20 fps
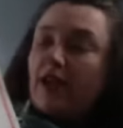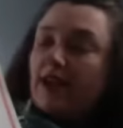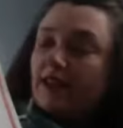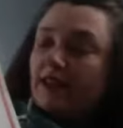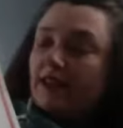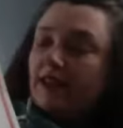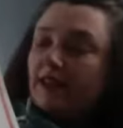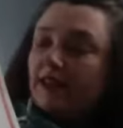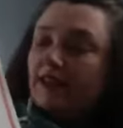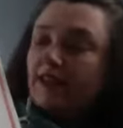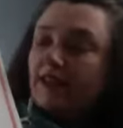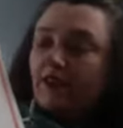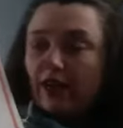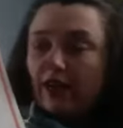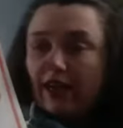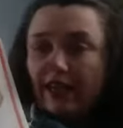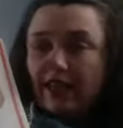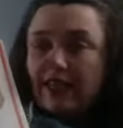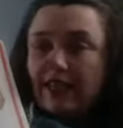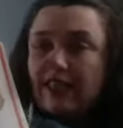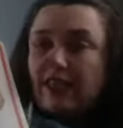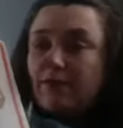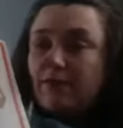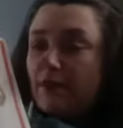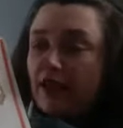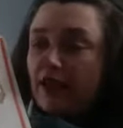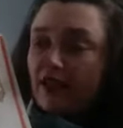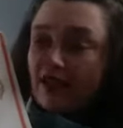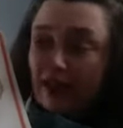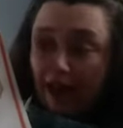This is a Granny
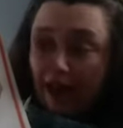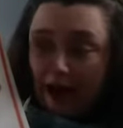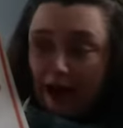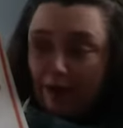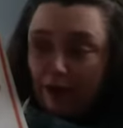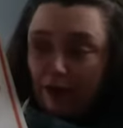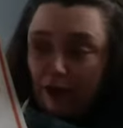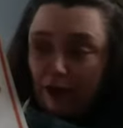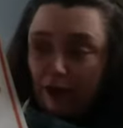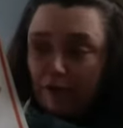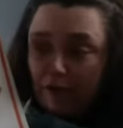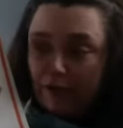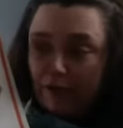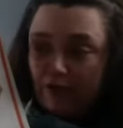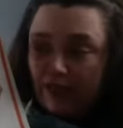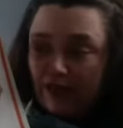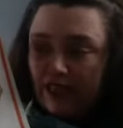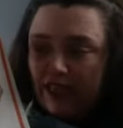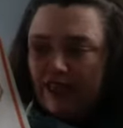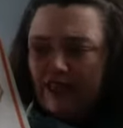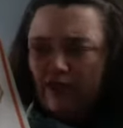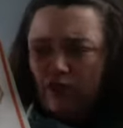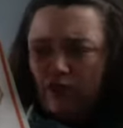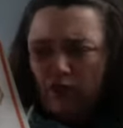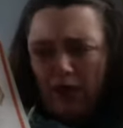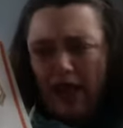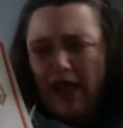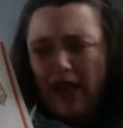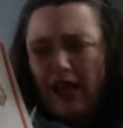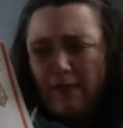Smith apple. Is it
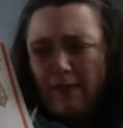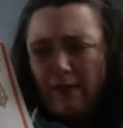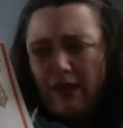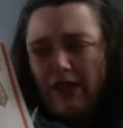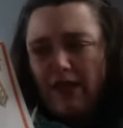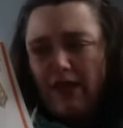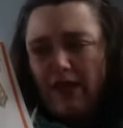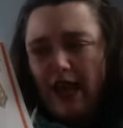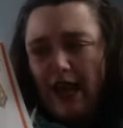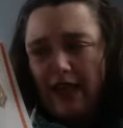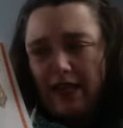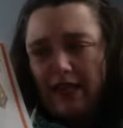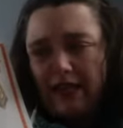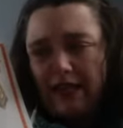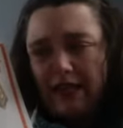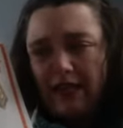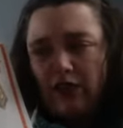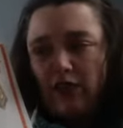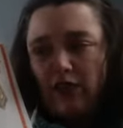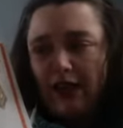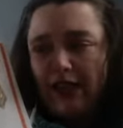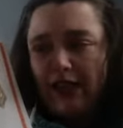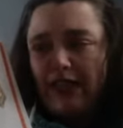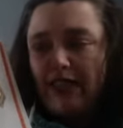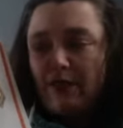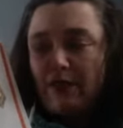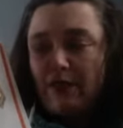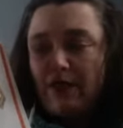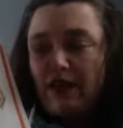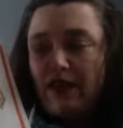ripe? Yes. A Granny
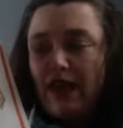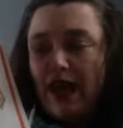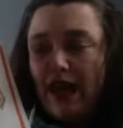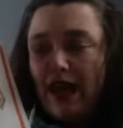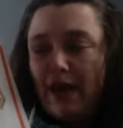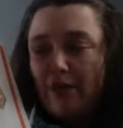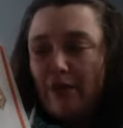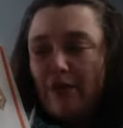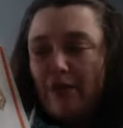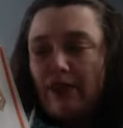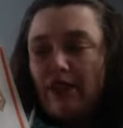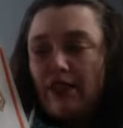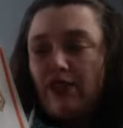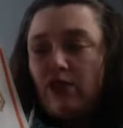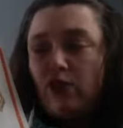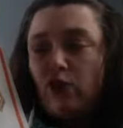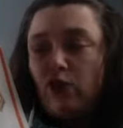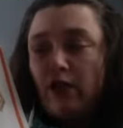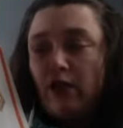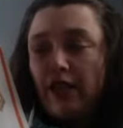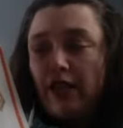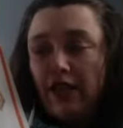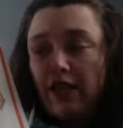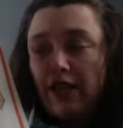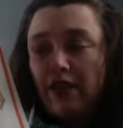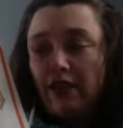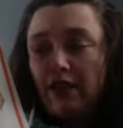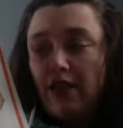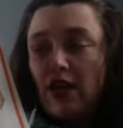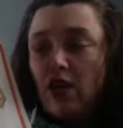Smith apple is
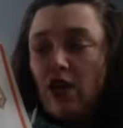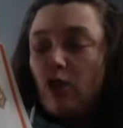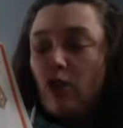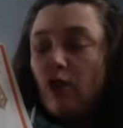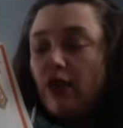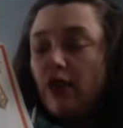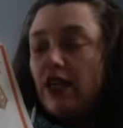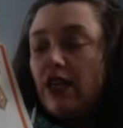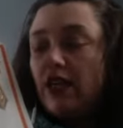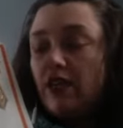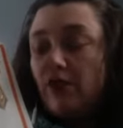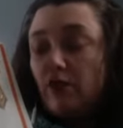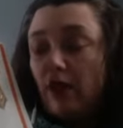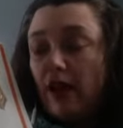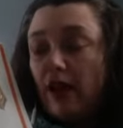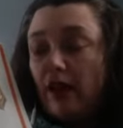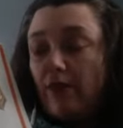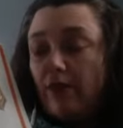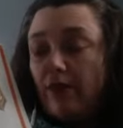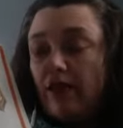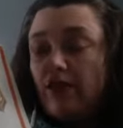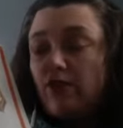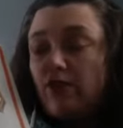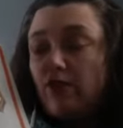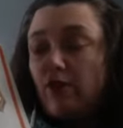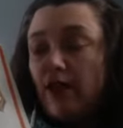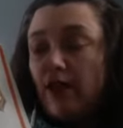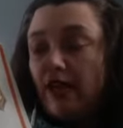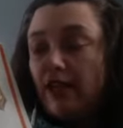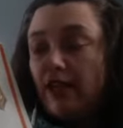green when it is ripe. It's
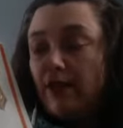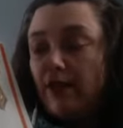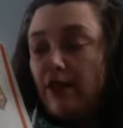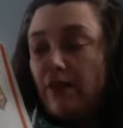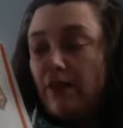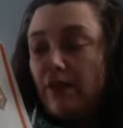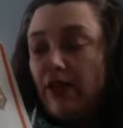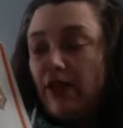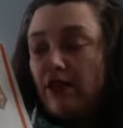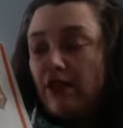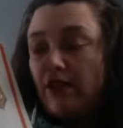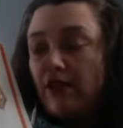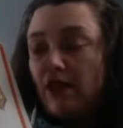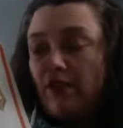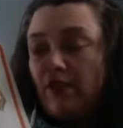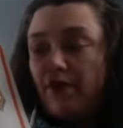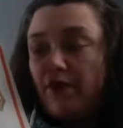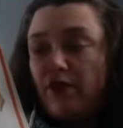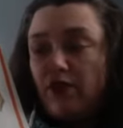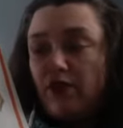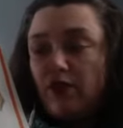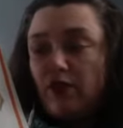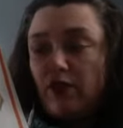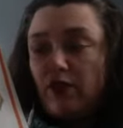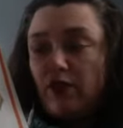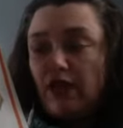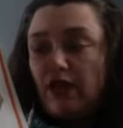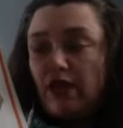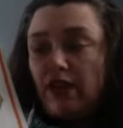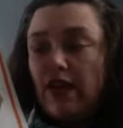ready to be picked off the
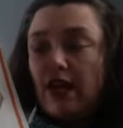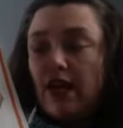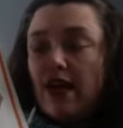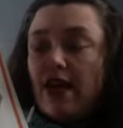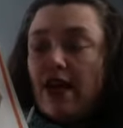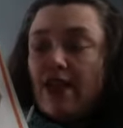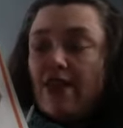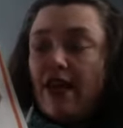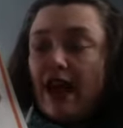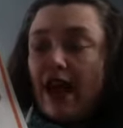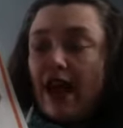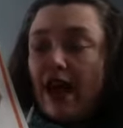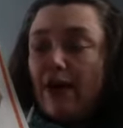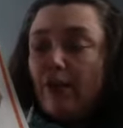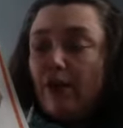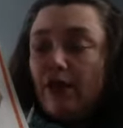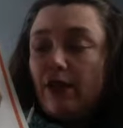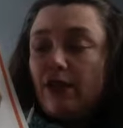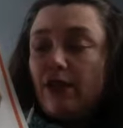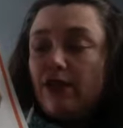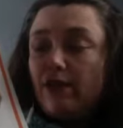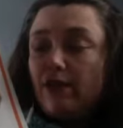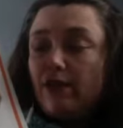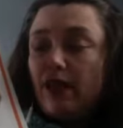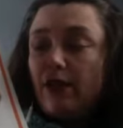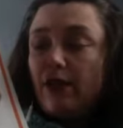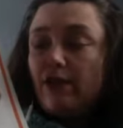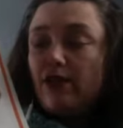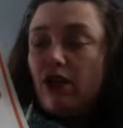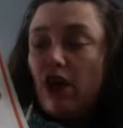tree. The apple is
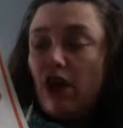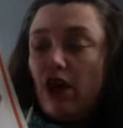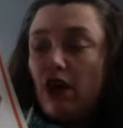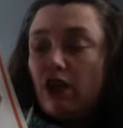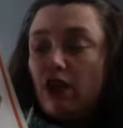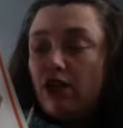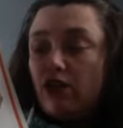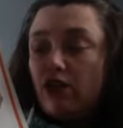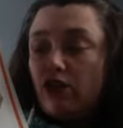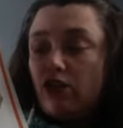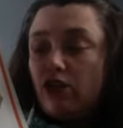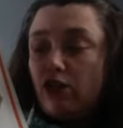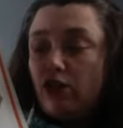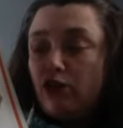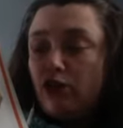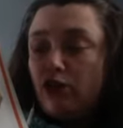sometimes hard to chew,